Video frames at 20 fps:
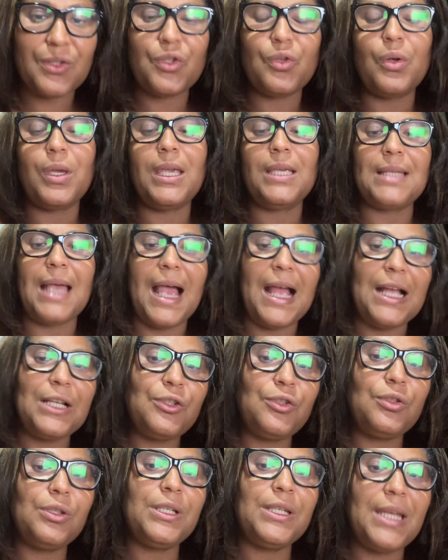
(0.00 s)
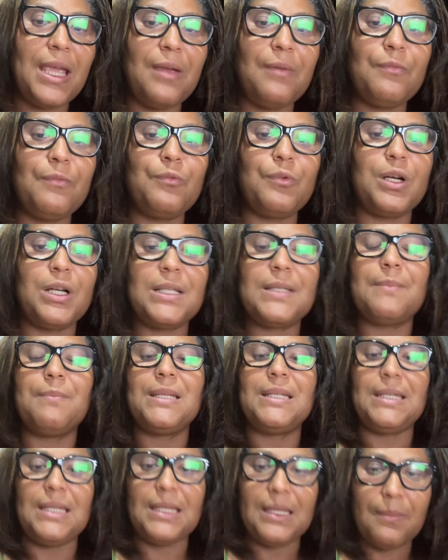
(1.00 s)
So his actual name was
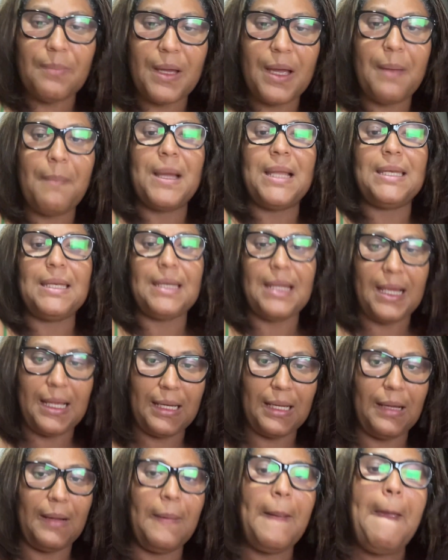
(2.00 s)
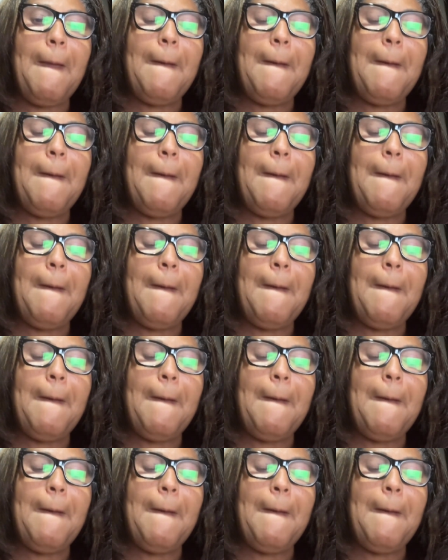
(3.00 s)
Madiba Mandela.